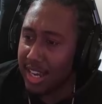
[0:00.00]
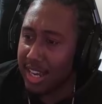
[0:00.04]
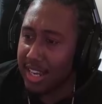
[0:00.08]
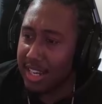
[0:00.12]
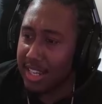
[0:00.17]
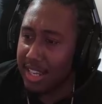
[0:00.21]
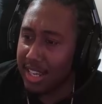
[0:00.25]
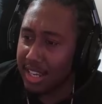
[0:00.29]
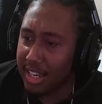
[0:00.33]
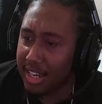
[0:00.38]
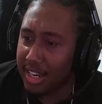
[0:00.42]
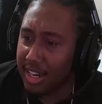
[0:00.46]

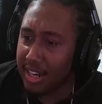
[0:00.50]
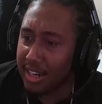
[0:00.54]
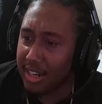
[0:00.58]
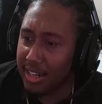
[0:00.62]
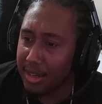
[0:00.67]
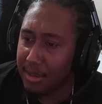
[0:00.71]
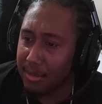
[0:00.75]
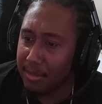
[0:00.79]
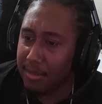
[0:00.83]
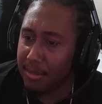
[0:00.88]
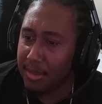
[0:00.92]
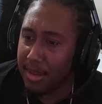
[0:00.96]
And yeah,
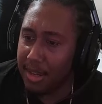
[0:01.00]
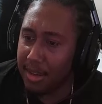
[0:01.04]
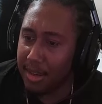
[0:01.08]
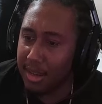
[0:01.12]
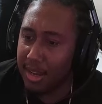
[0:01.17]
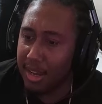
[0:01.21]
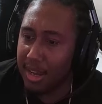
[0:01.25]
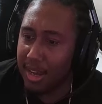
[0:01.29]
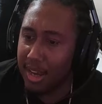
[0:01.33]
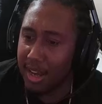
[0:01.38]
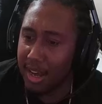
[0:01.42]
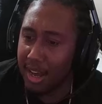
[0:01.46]
um,
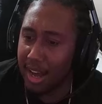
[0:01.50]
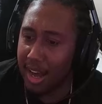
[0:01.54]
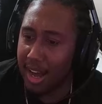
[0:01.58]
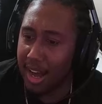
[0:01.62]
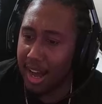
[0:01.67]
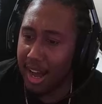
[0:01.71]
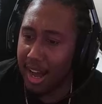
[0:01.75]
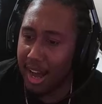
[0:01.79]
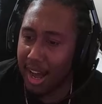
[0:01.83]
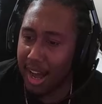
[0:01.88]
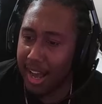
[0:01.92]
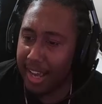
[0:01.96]

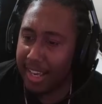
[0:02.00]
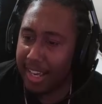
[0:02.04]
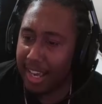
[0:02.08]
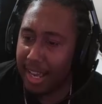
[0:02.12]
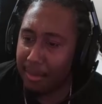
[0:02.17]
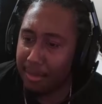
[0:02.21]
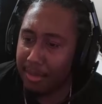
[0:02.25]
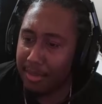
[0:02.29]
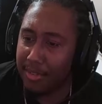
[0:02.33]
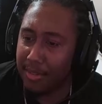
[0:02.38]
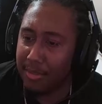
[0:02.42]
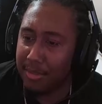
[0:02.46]
I
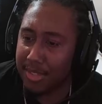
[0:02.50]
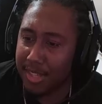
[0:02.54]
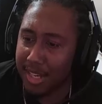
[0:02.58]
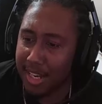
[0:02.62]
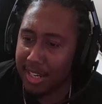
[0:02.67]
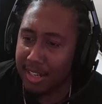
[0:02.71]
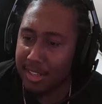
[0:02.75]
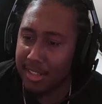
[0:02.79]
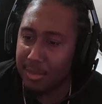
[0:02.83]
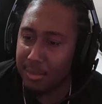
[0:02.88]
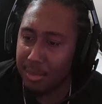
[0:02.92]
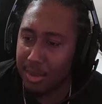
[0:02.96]
can't believe I'm
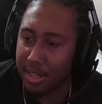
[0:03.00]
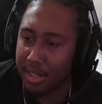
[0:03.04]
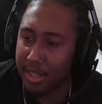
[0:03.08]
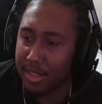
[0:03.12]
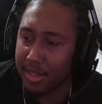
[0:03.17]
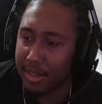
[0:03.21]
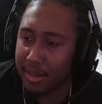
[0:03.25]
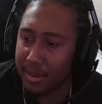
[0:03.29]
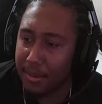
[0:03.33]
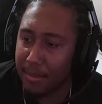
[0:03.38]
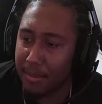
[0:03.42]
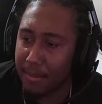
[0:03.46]
saying this,
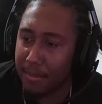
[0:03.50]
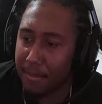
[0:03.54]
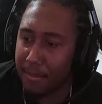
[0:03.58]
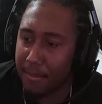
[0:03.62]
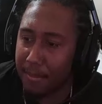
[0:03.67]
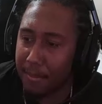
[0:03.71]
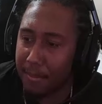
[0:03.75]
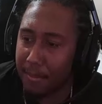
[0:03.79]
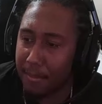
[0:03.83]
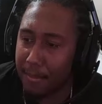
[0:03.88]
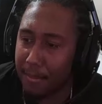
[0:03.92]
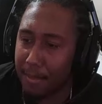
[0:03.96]
but
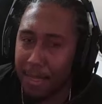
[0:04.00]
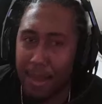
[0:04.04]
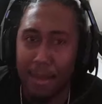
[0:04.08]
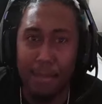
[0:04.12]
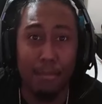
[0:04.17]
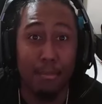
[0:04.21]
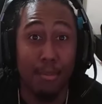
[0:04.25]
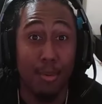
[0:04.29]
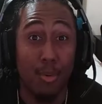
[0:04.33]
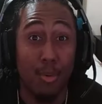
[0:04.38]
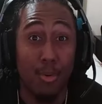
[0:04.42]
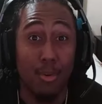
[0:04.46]

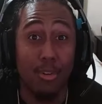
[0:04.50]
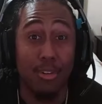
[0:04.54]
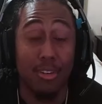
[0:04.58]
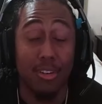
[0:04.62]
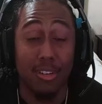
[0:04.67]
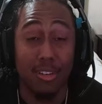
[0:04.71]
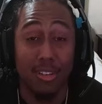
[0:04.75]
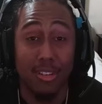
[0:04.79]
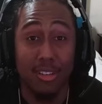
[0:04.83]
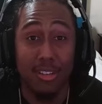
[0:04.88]
I'm bored.